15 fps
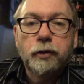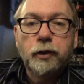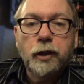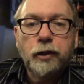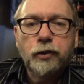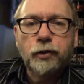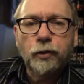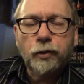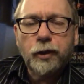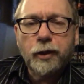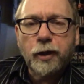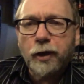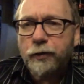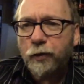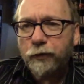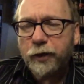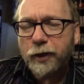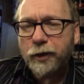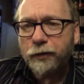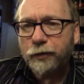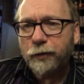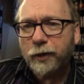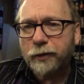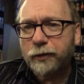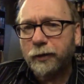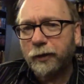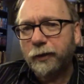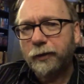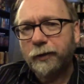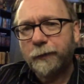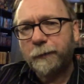Jake Shoke. I don't think I do actually.